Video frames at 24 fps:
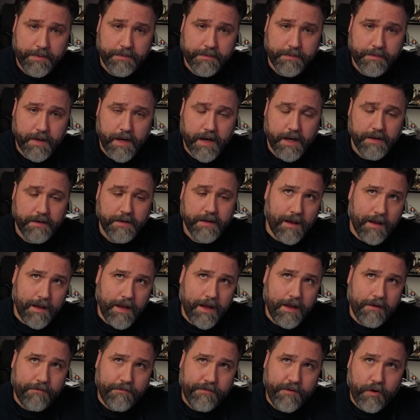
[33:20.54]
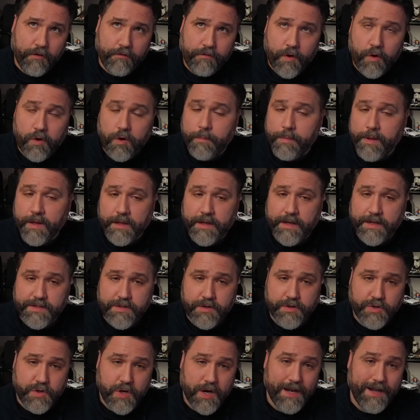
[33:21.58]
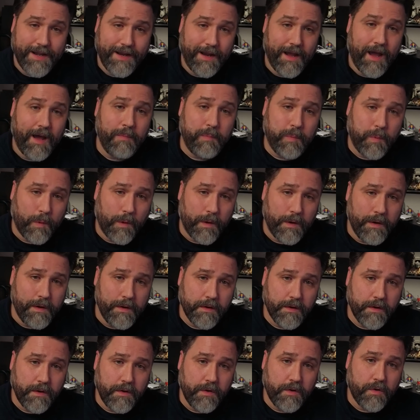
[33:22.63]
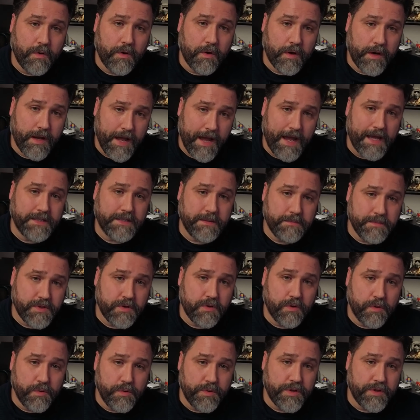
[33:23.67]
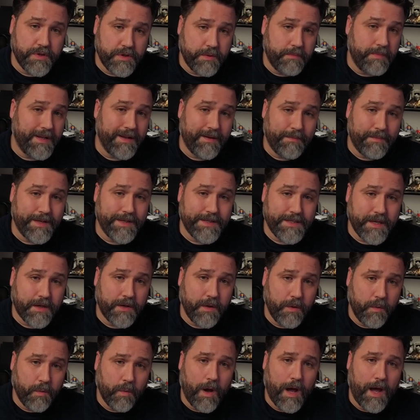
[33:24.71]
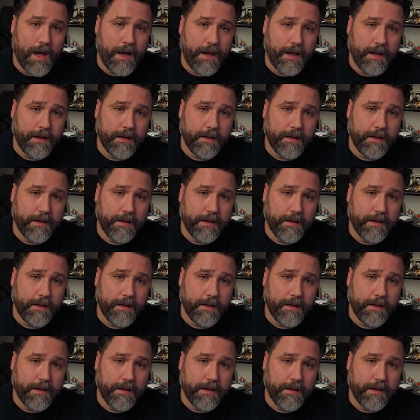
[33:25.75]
Right? If your vulnerabilities are trending upward, your CAASM solution should be able to tell you why.